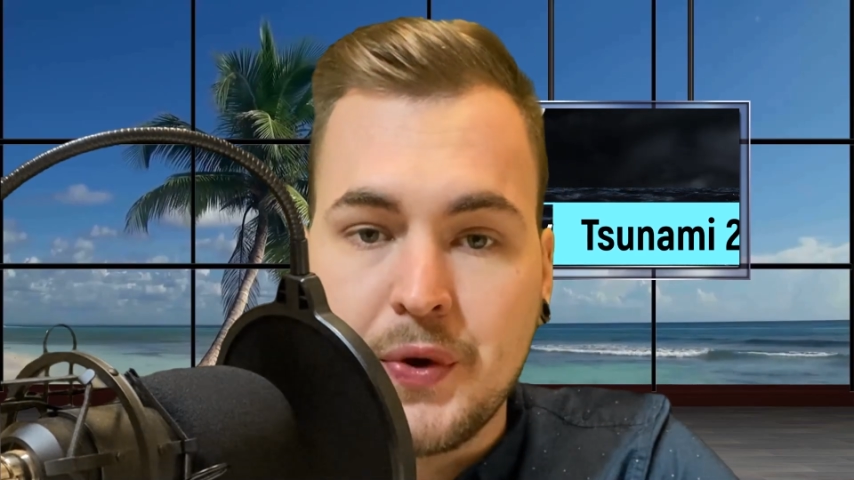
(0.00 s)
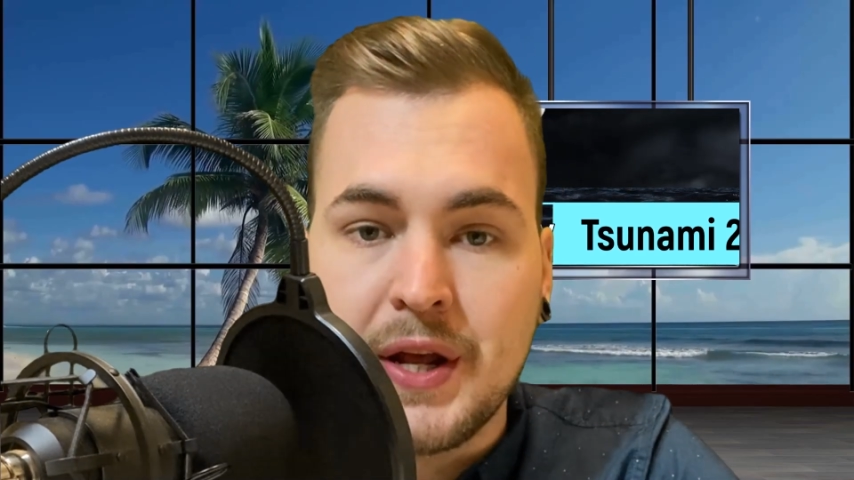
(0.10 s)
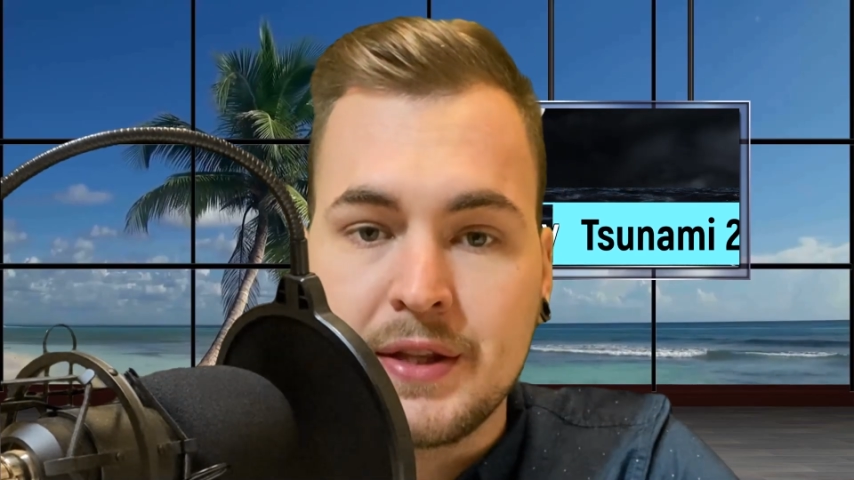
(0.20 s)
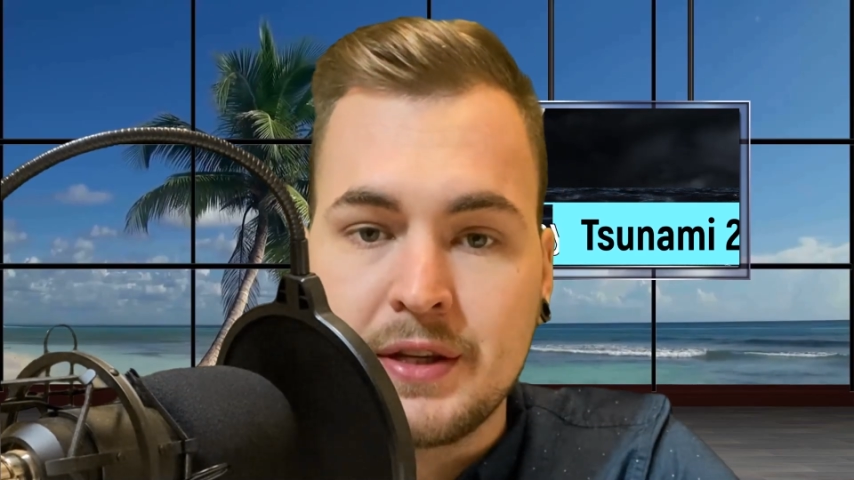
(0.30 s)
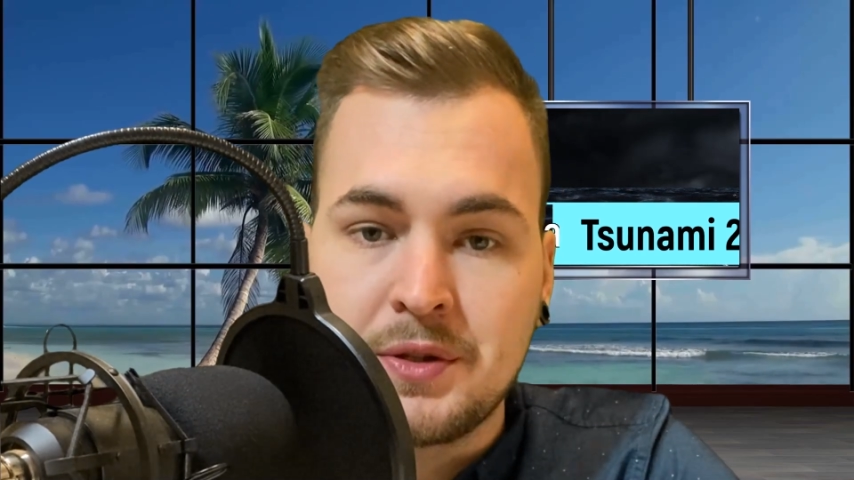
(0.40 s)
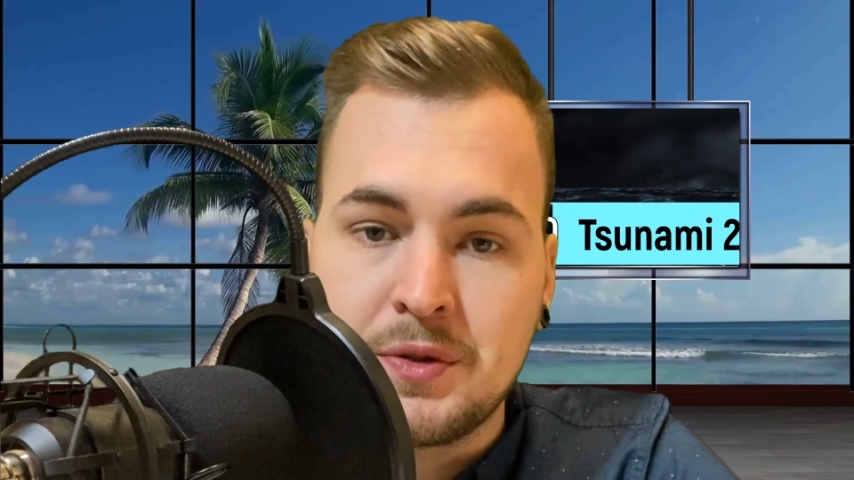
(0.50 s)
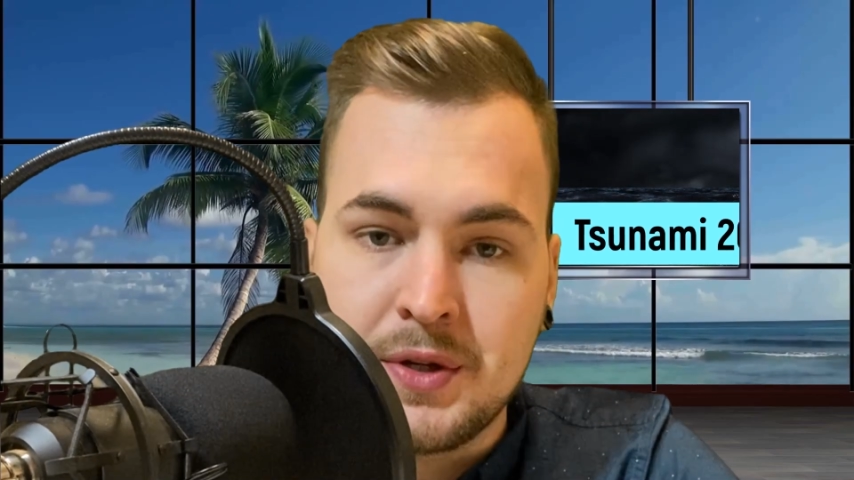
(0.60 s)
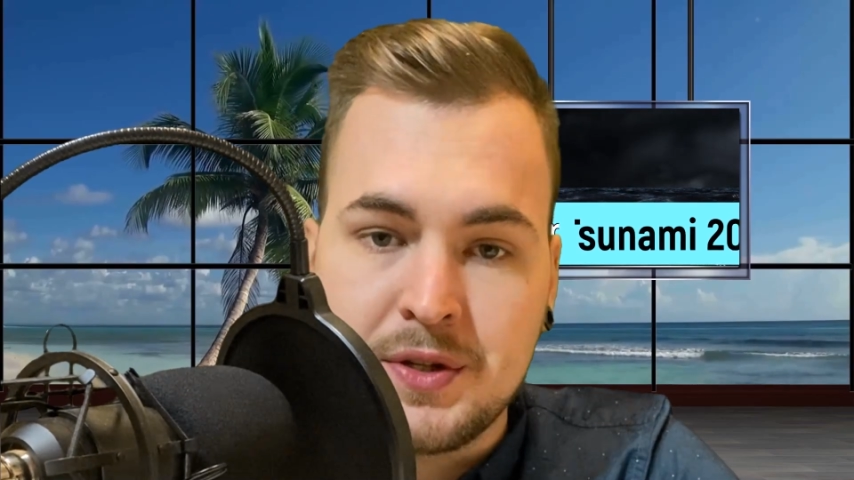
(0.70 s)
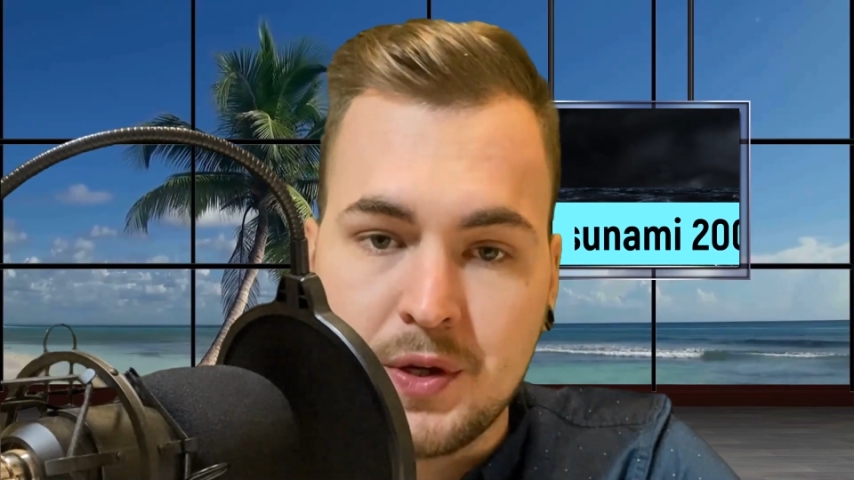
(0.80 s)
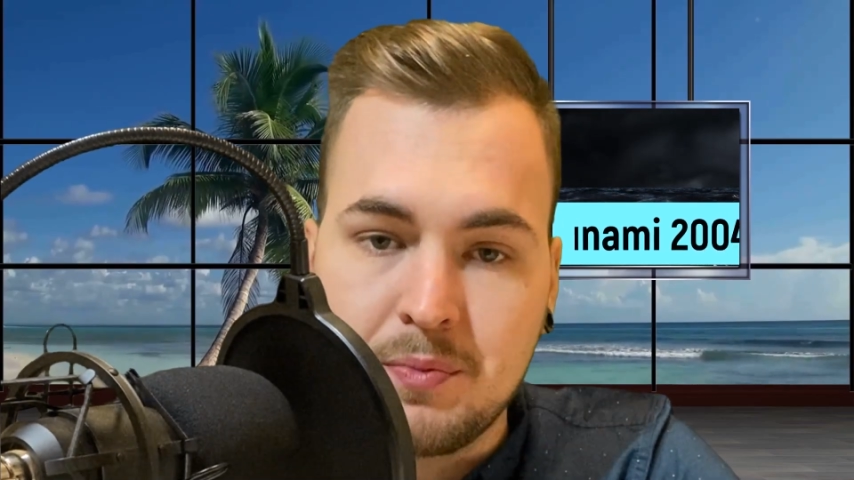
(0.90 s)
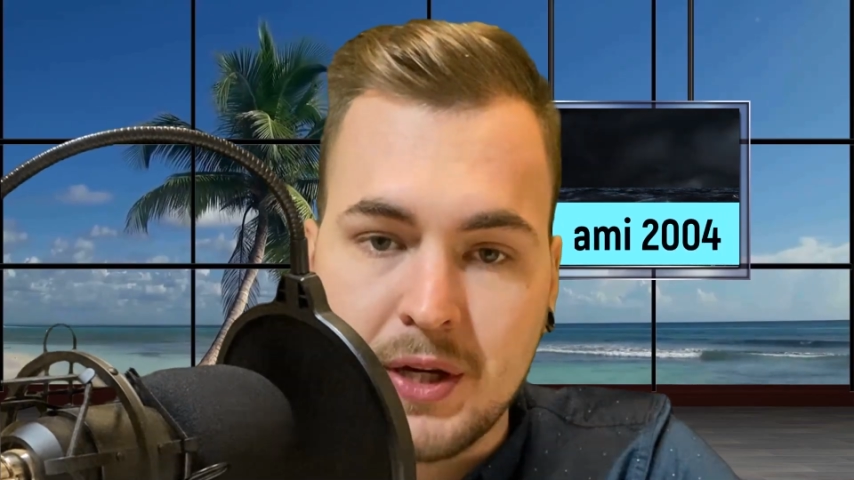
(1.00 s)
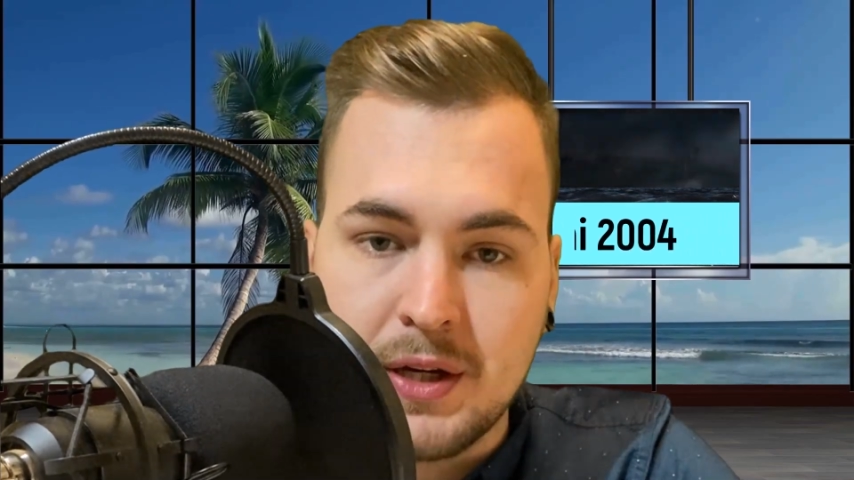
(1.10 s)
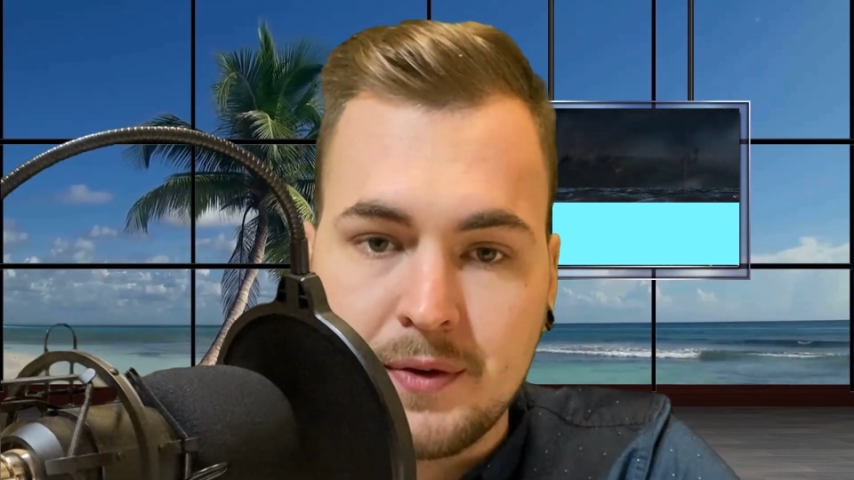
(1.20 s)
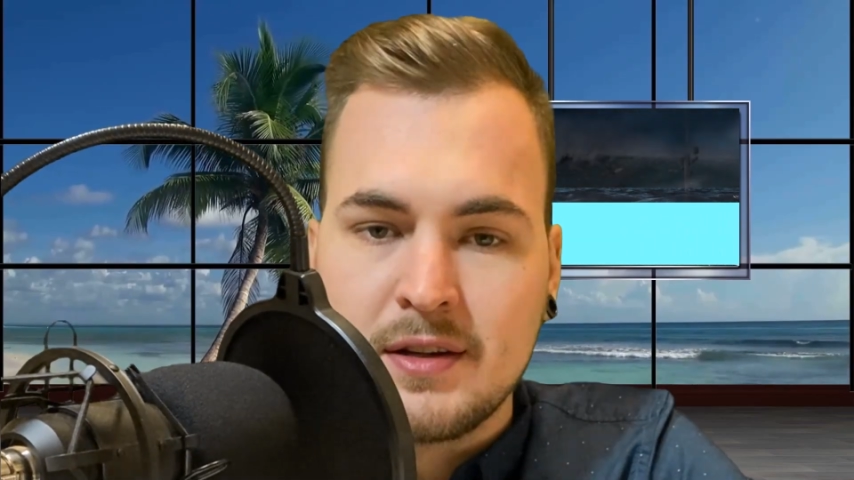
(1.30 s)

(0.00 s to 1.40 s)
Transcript: related to this topic.